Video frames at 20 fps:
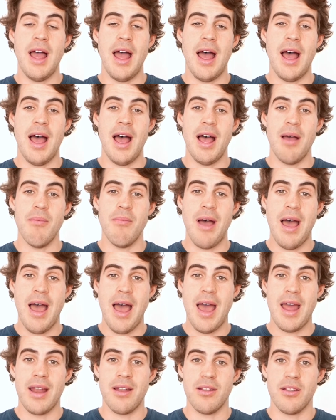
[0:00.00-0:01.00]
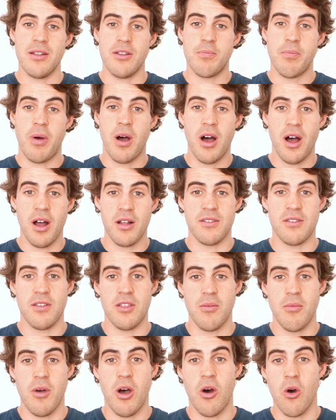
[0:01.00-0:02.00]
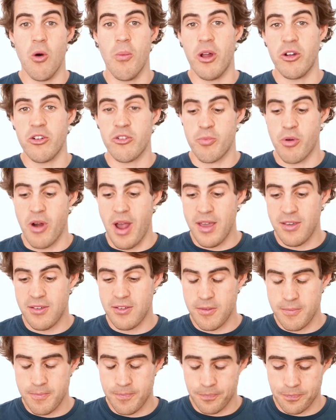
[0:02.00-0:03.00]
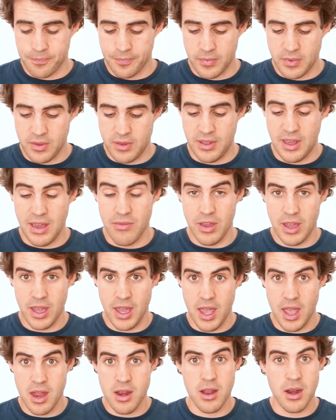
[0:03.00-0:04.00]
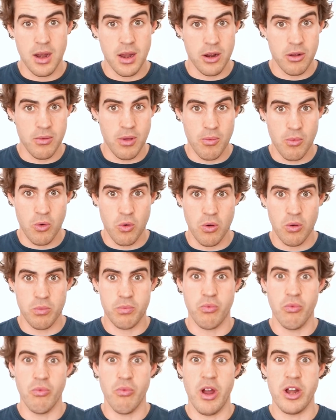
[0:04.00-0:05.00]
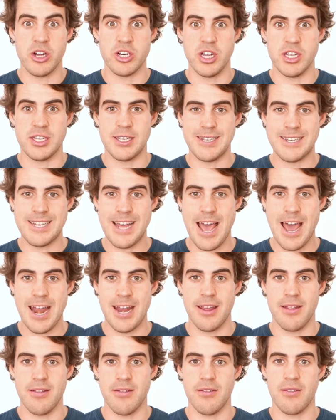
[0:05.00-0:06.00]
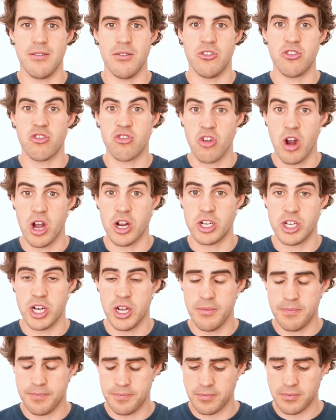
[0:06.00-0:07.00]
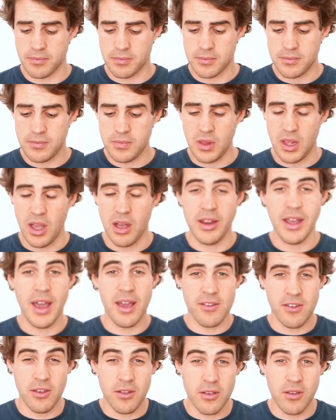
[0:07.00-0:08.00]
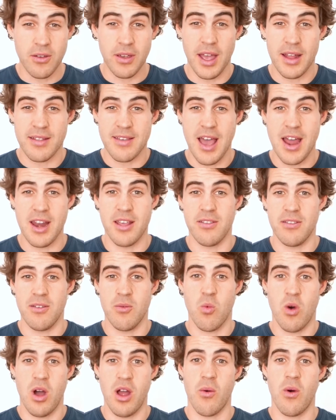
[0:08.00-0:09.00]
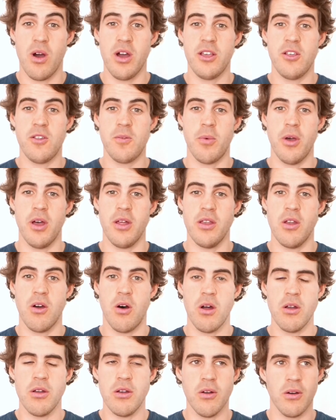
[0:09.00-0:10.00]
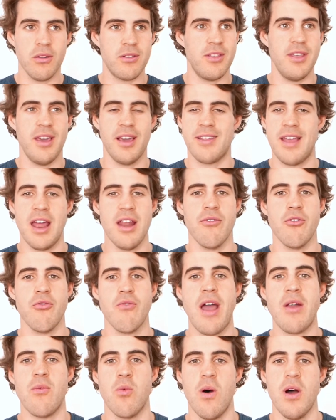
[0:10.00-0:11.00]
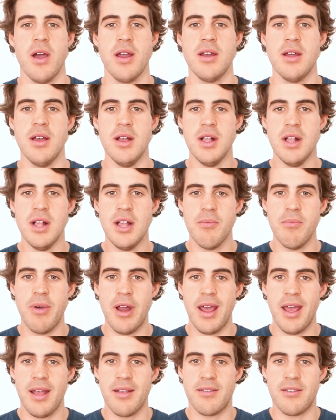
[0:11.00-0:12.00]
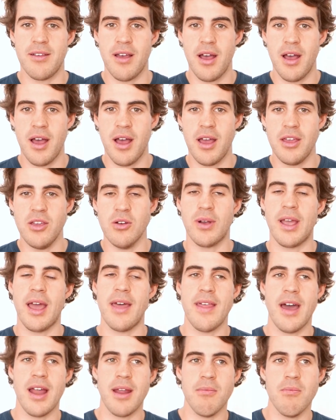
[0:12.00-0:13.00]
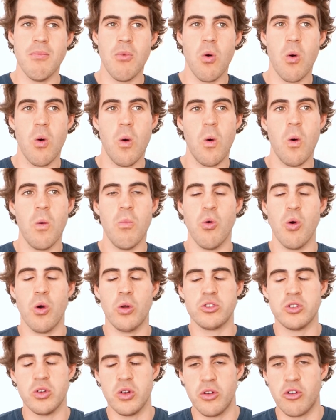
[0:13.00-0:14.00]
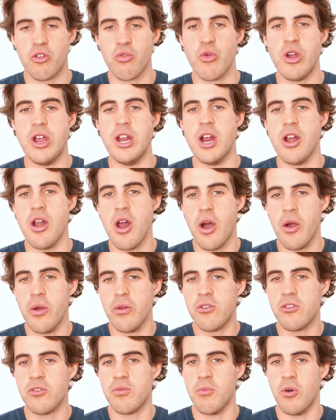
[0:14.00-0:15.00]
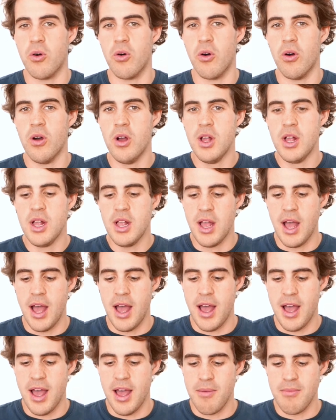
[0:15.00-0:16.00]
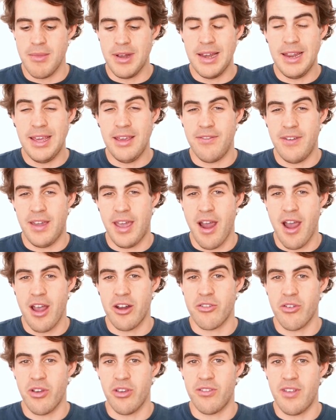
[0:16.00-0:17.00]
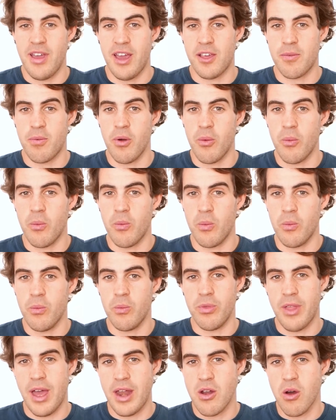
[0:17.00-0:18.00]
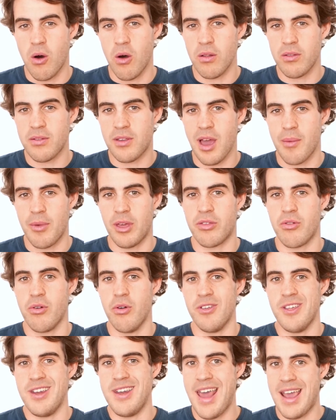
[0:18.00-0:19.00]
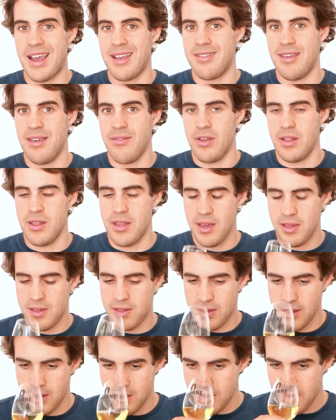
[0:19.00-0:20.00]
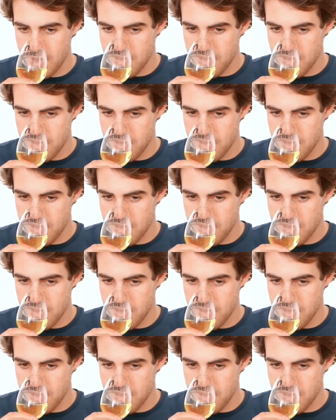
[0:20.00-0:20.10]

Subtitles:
and parts of them are whole bunch pressed, giving it a little bit more richness and tannins and structure. And yes, you do get tannins in white wines, but not to the extent of a red wine. But it's you'll get that in more sort of greener notes, more leafy characteristics. But they're not coming through as a negative in this.